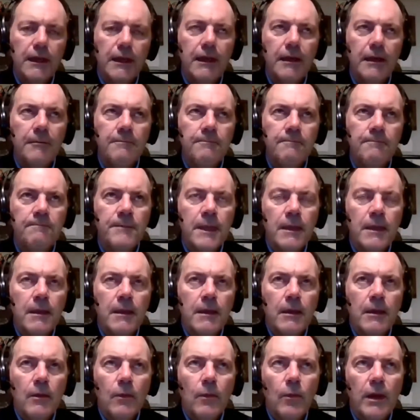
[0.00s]
Um,
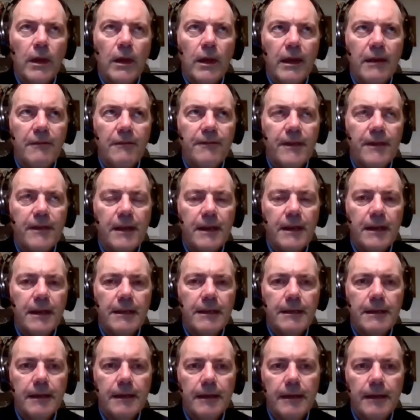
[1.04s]
what I
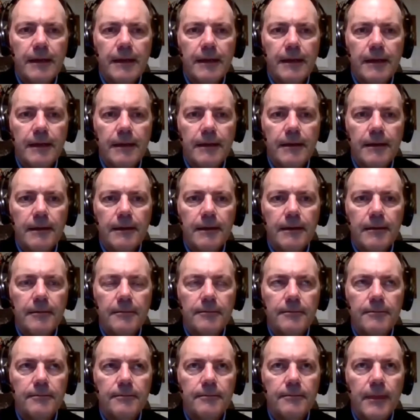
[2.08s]
find
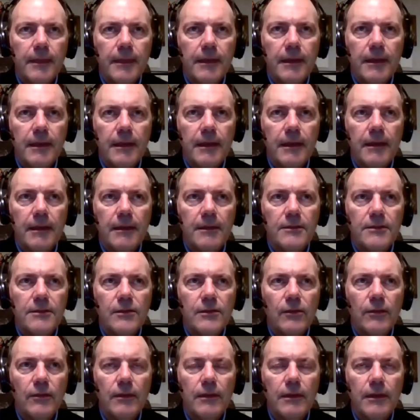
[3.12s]
um,
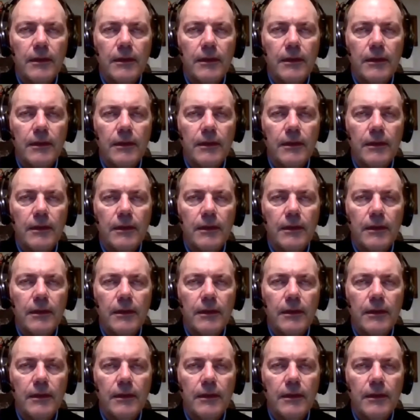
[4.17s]
is